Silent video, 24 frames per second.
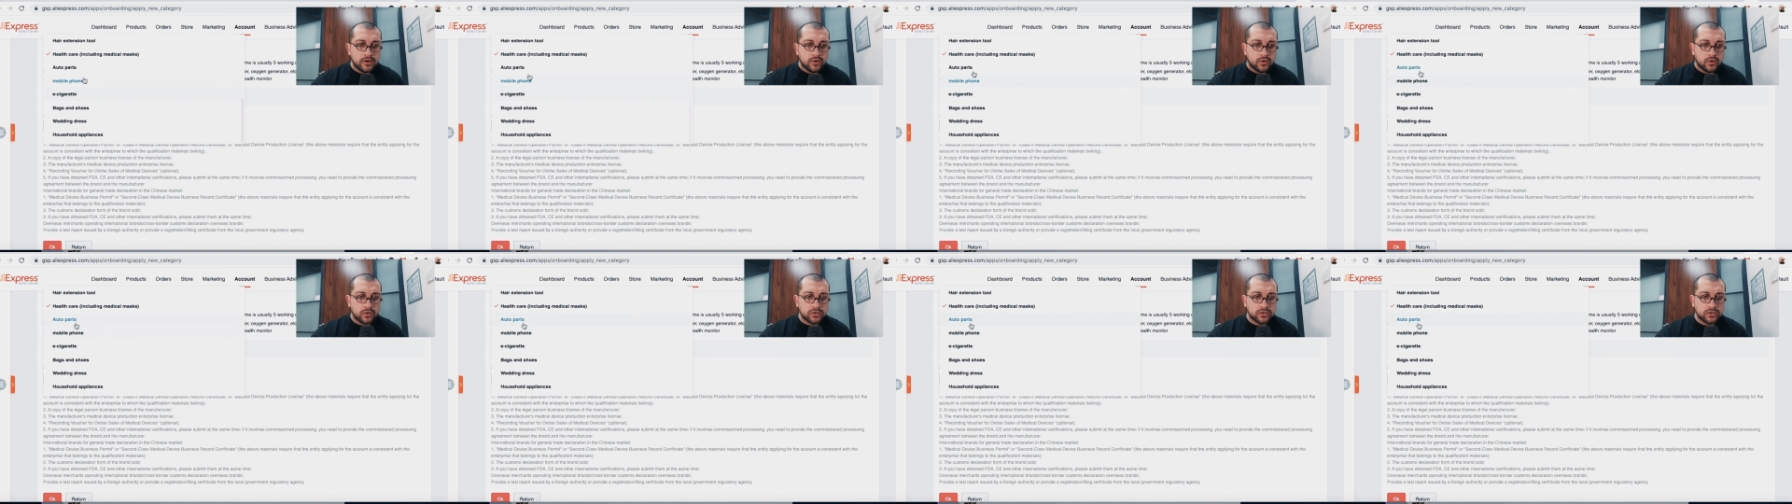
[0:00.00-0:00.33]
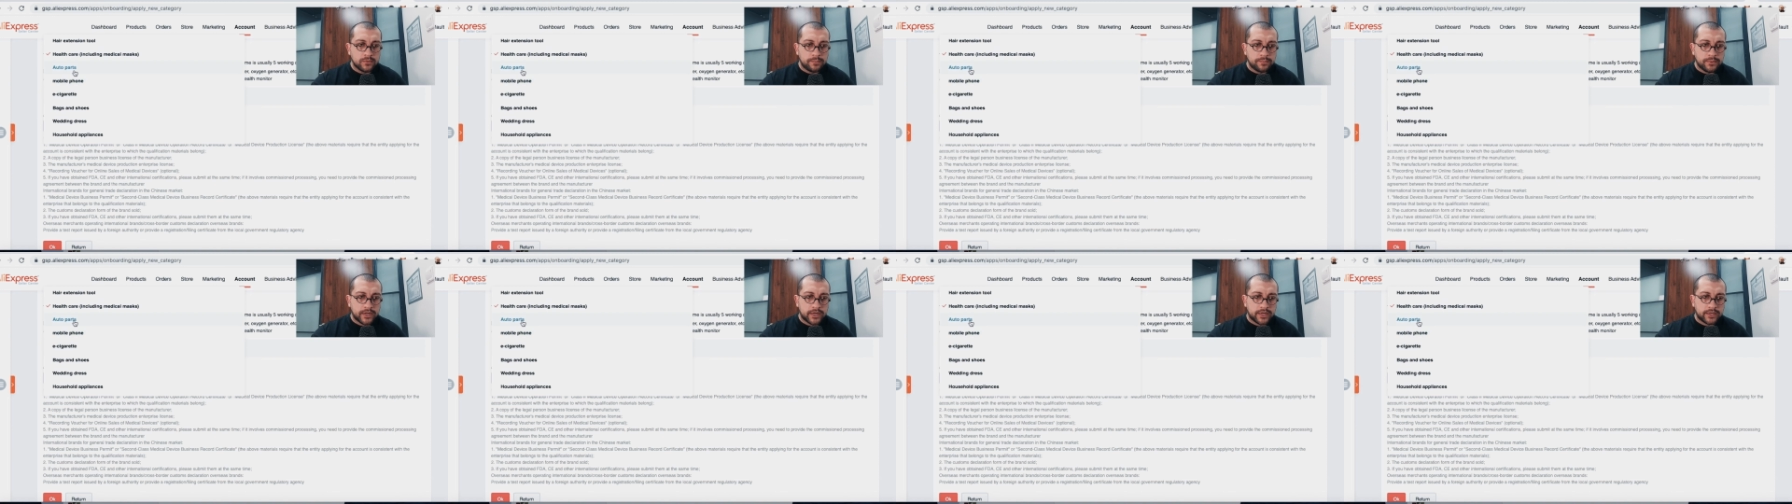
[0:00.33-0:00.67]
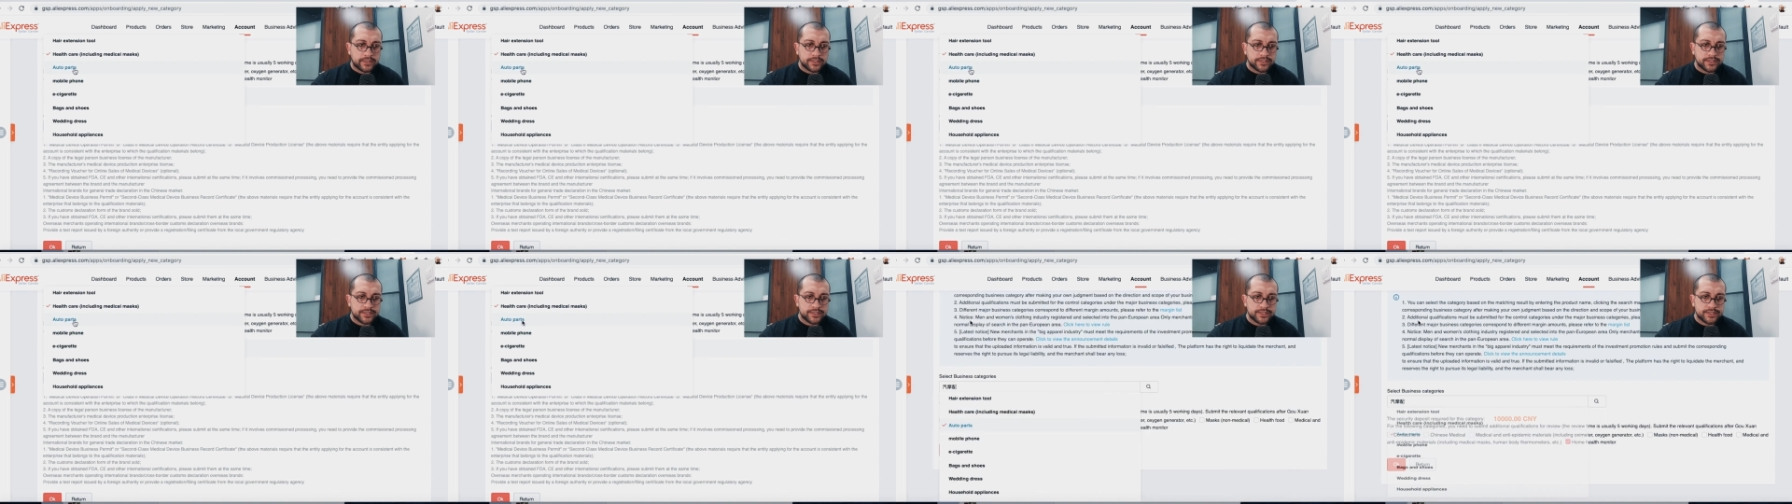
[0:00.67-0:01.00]
Auto
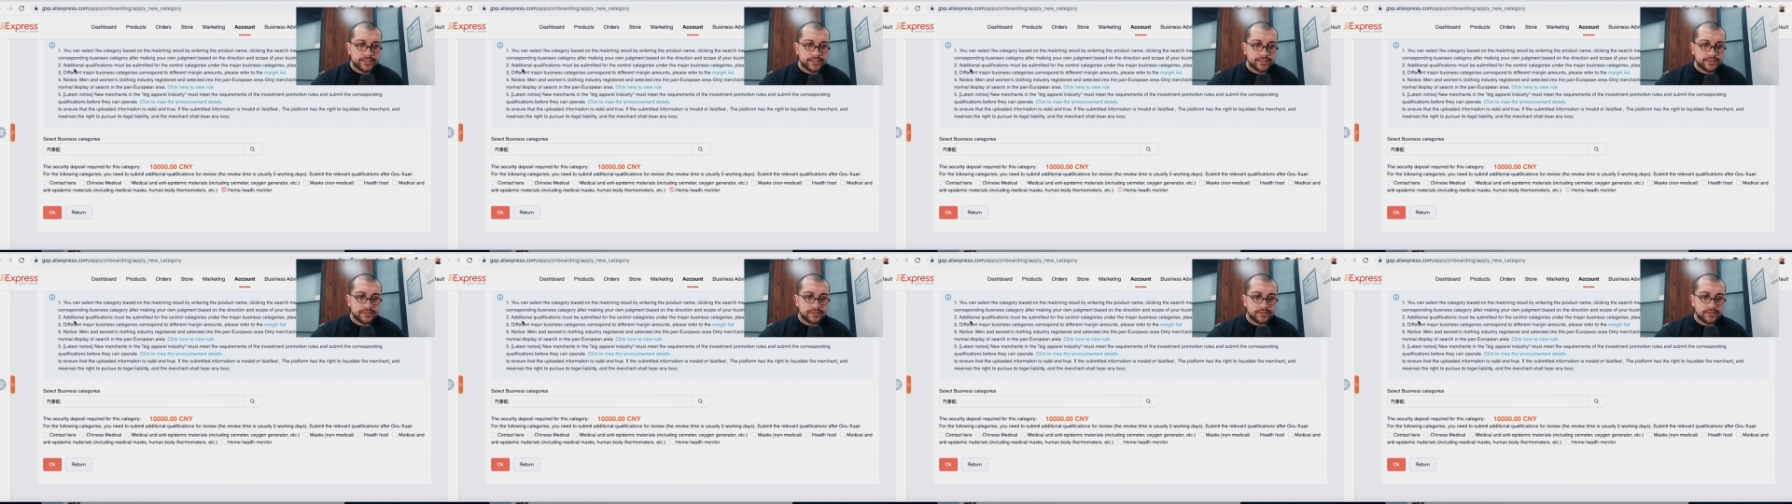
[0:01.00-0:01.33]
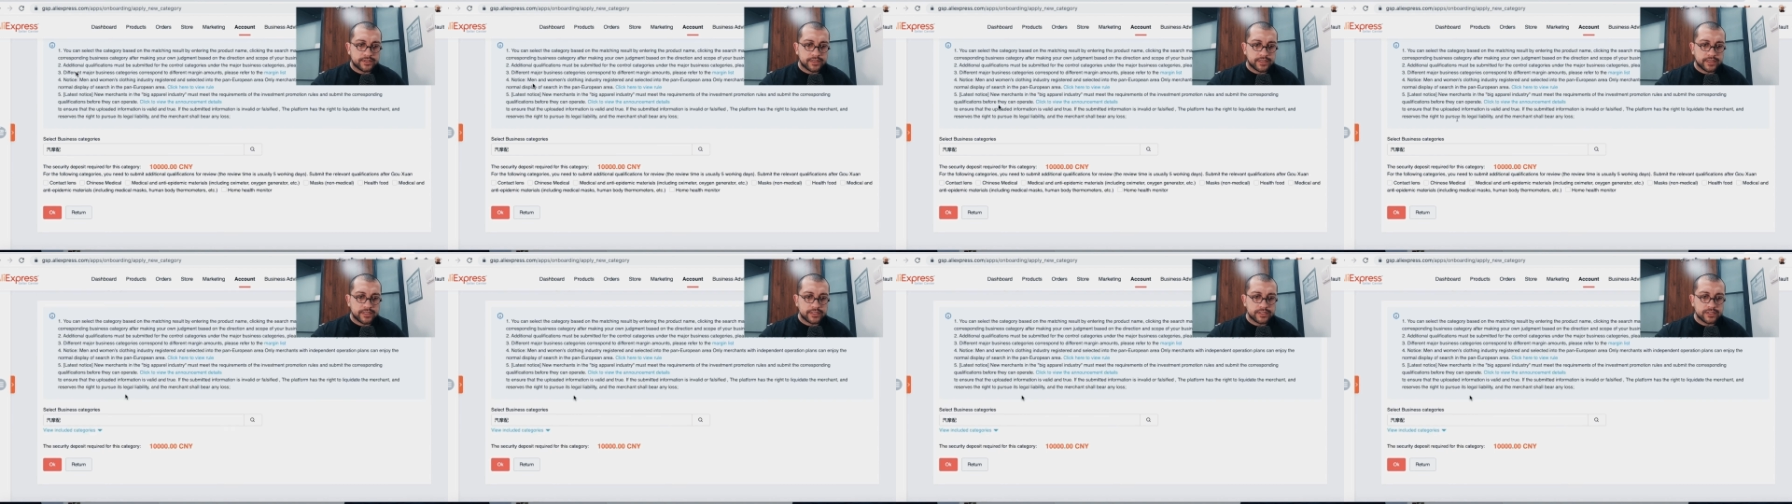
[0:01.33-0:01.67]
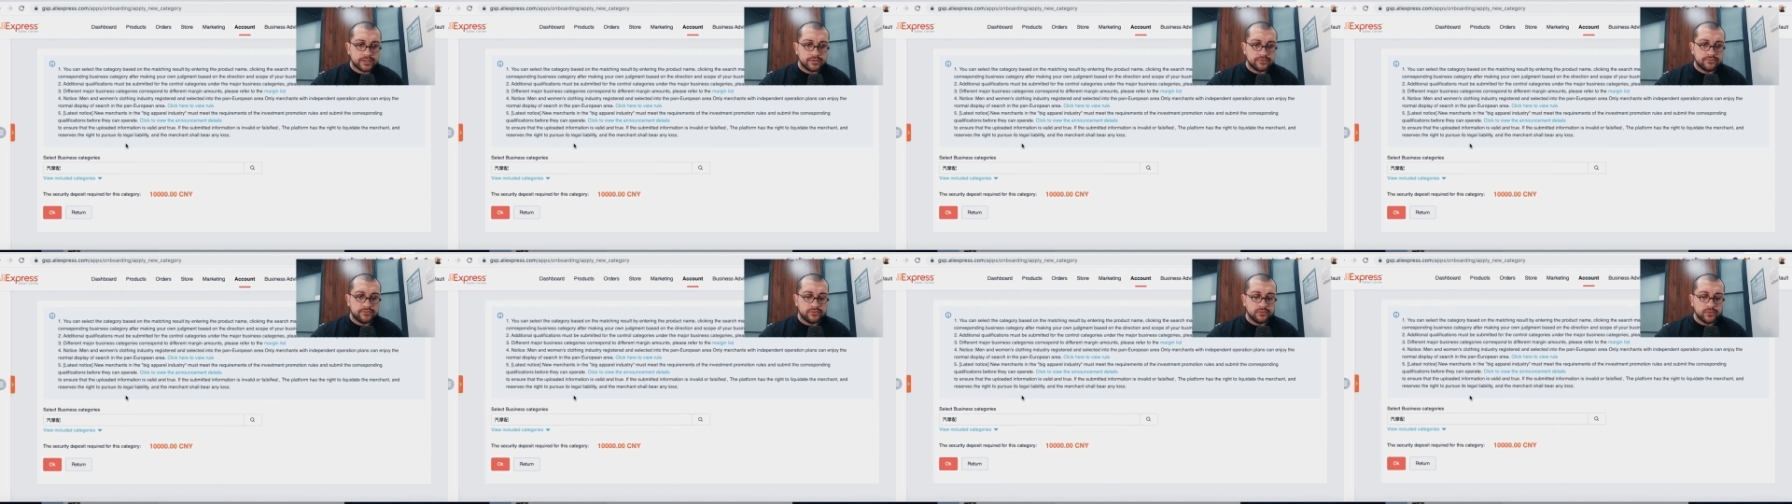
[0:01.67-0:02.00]
parts, okay.
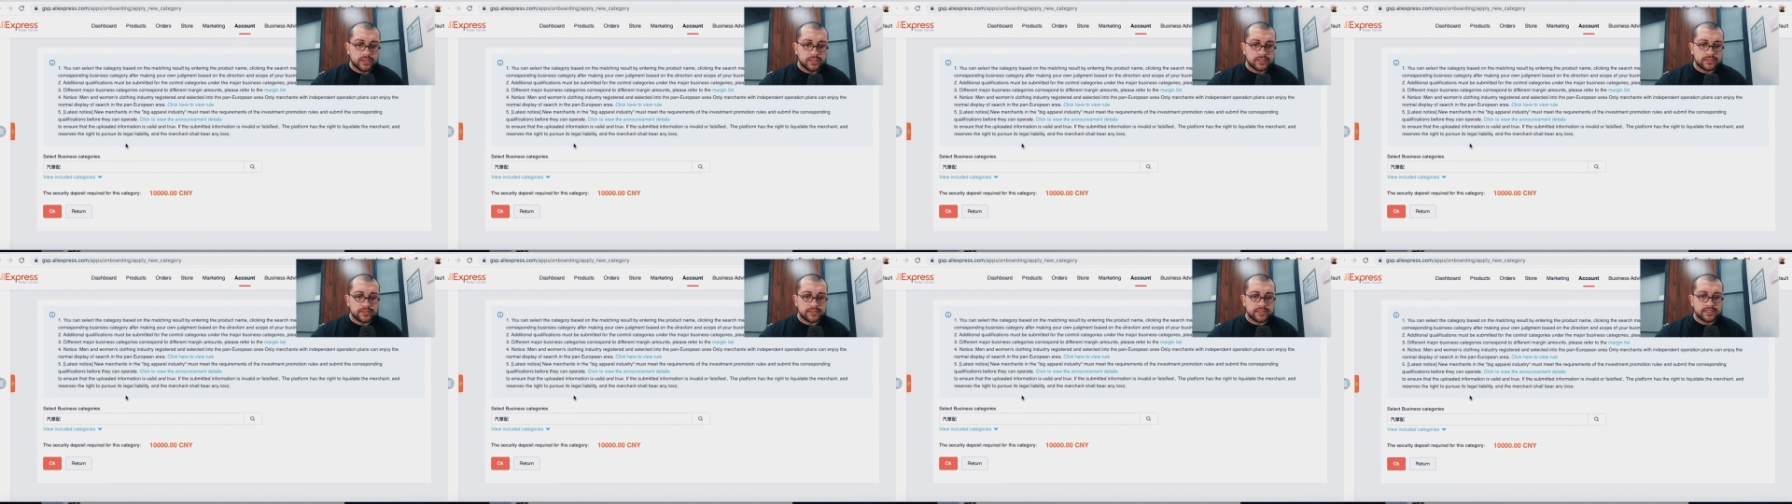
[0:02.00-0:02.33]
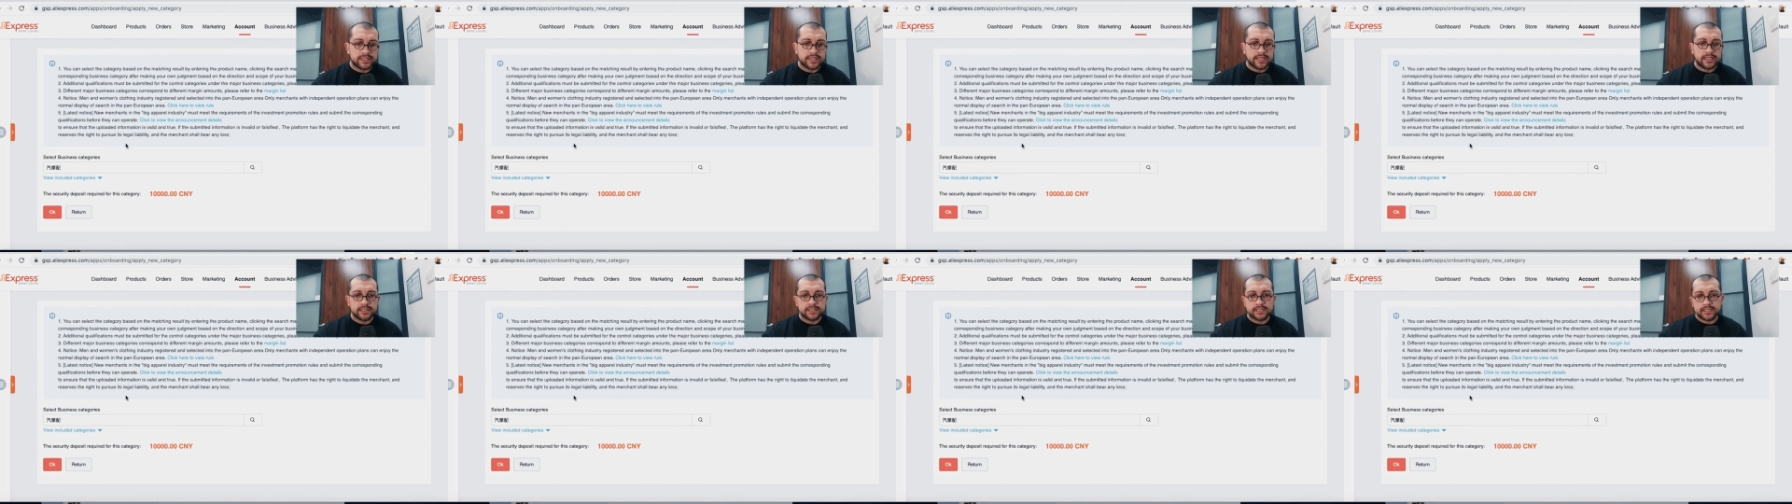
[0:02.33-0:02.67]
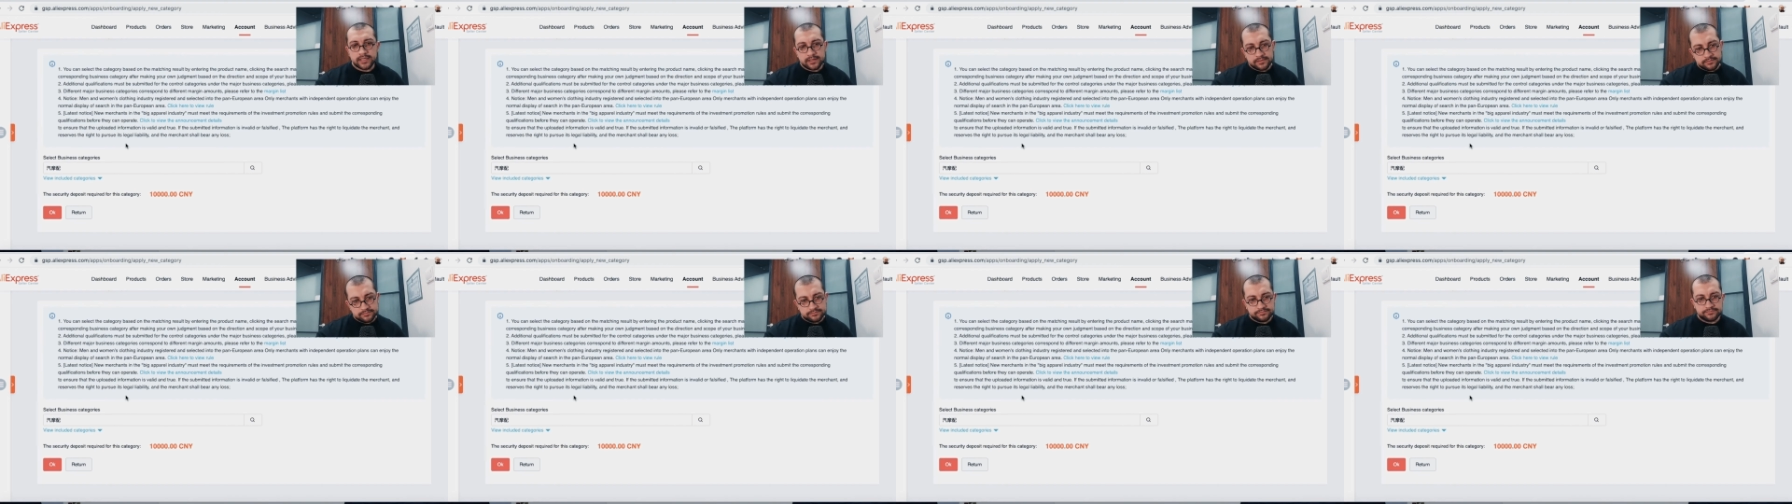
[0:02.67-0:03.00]
So if you want to sell
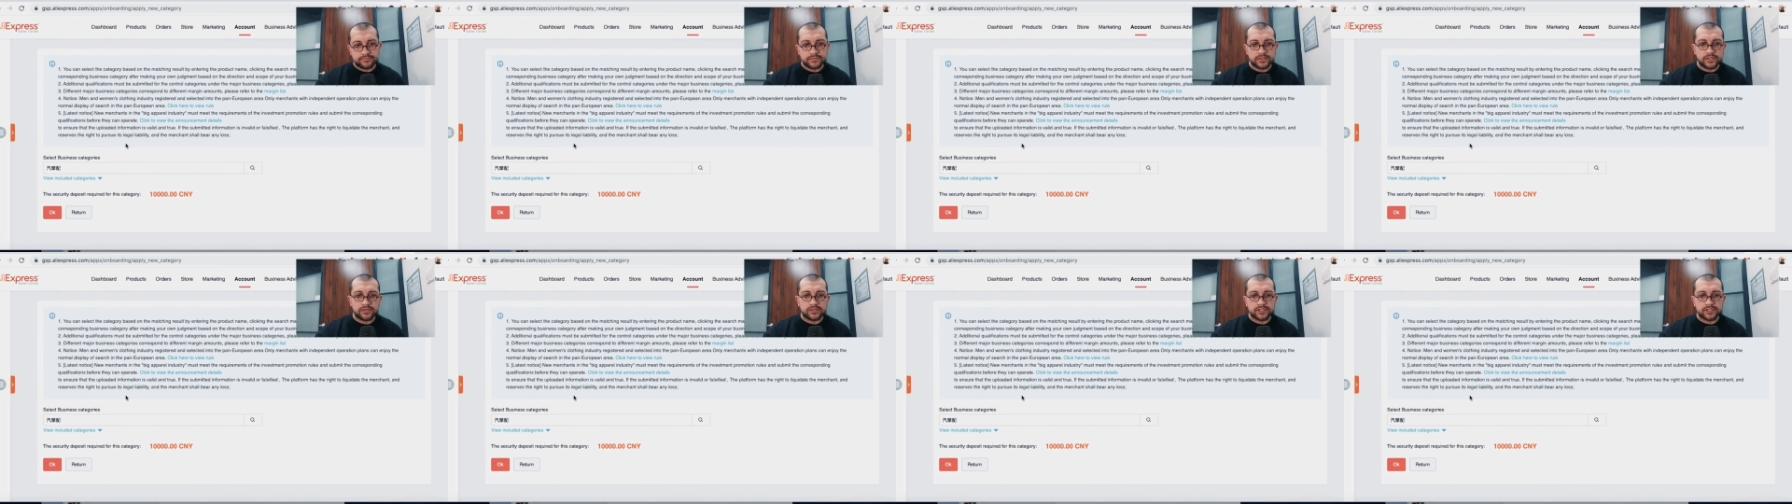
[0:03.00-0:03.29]
some,